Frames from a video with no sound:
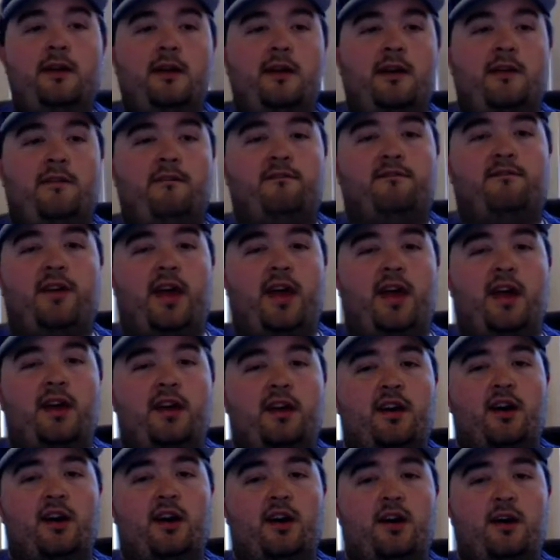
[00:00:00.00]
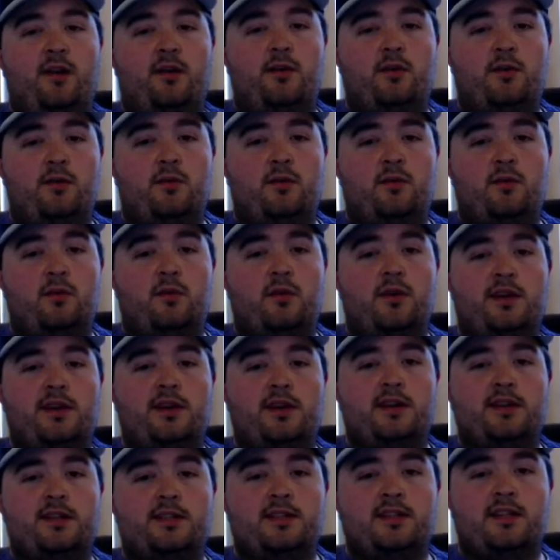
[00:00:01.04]
Vanguard
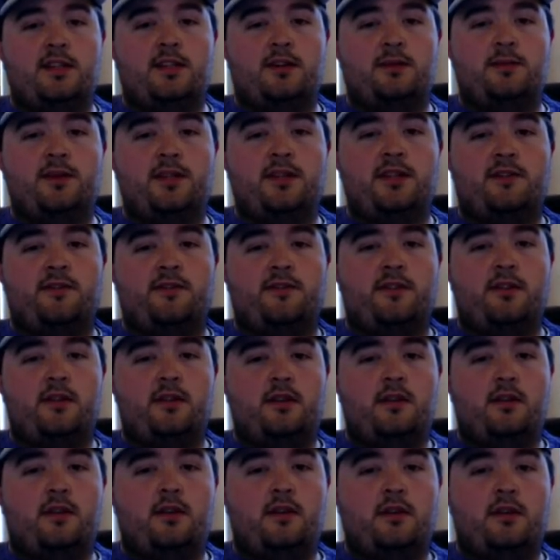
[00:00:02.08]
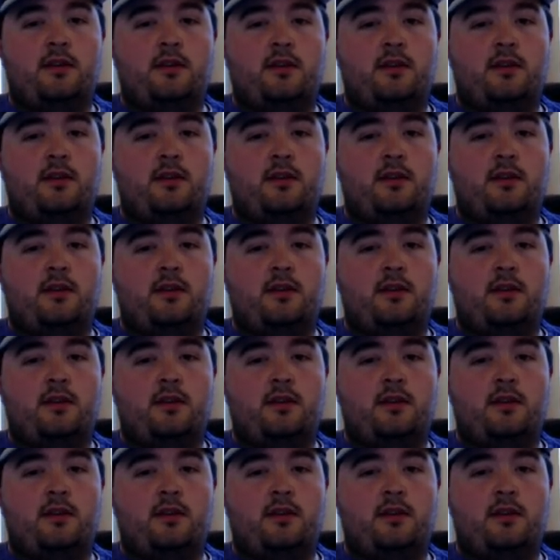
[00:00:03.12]
was a little bit different. Buddy Fight.